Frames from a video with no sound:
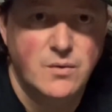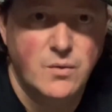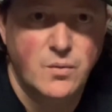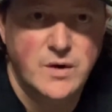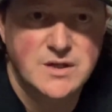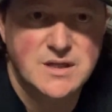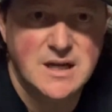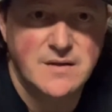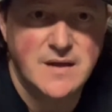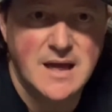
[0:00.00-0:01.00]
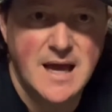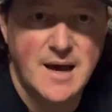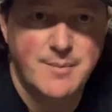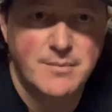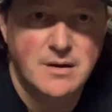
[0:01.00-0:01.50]
we see the
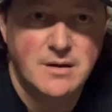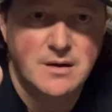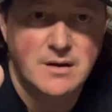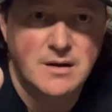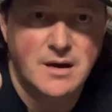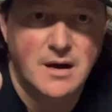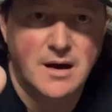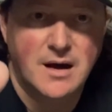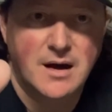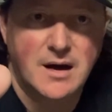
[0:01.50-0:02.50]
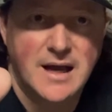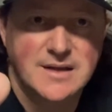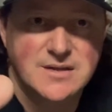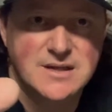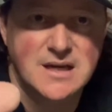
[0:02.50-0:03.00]
M
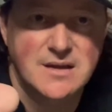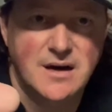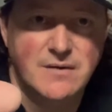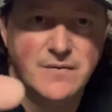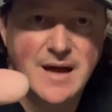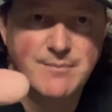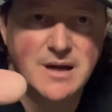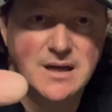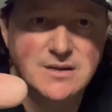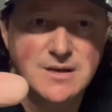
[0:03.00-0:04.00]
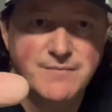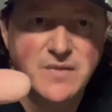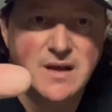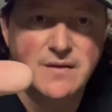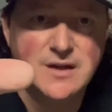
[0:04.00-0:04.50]
and C there, that means
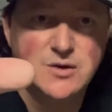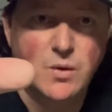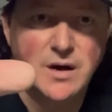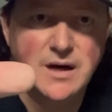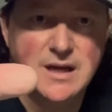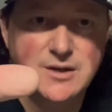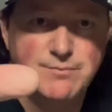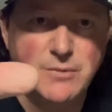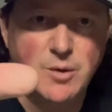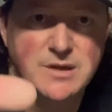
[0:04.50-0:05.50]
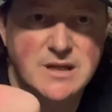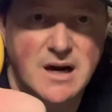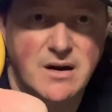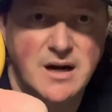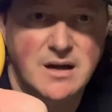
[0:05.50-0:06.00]
this one is
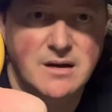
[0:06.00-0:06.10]
momentary,